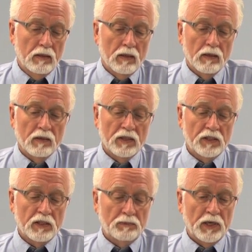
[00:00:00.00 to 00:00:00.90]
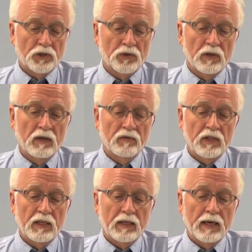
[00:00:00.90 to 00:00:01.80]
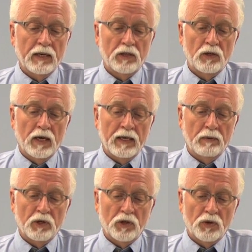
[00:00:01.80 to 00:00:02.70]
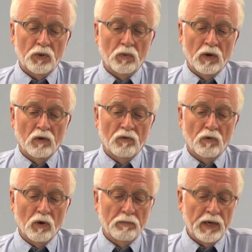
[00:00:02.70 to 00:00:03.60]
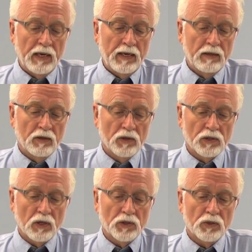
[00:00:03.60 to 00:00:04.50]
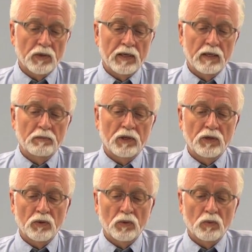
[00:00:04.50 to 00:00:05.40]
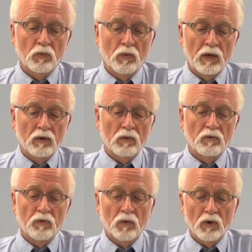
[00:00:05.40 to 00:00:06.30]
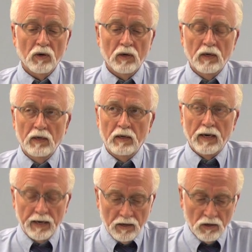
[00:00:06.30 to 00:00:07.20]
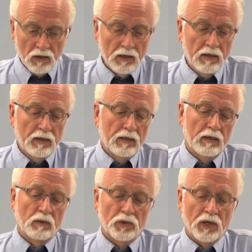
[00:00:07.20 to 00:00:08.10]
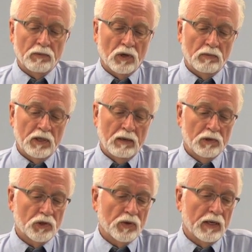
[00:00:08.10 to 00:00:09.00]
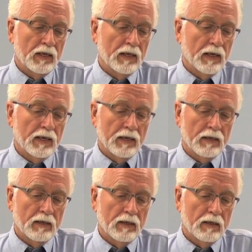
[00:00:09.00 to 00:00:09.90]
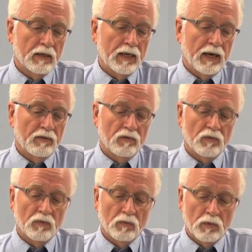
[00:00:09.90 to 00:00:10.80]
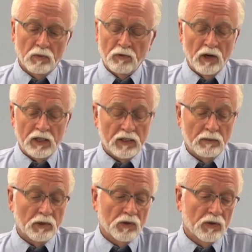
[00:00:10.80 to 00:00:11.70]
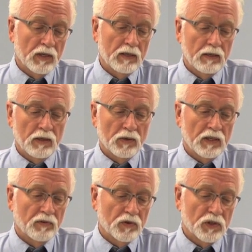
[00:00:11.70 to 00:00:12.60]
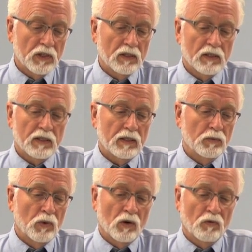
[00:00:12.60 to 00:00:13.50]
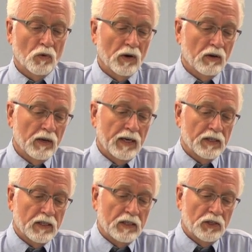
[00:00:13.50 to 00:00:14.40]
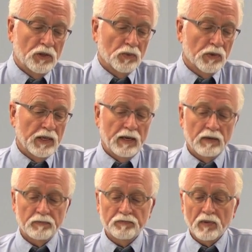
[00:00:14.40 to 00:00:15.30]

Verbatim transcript: Uh, this is a picture of the AWQ 104B. There's also an AWQ 104L, uh, which I'm going to be demonstrating, and uh, they have they're very similar. They, the only difference is the 104L has a digital readout.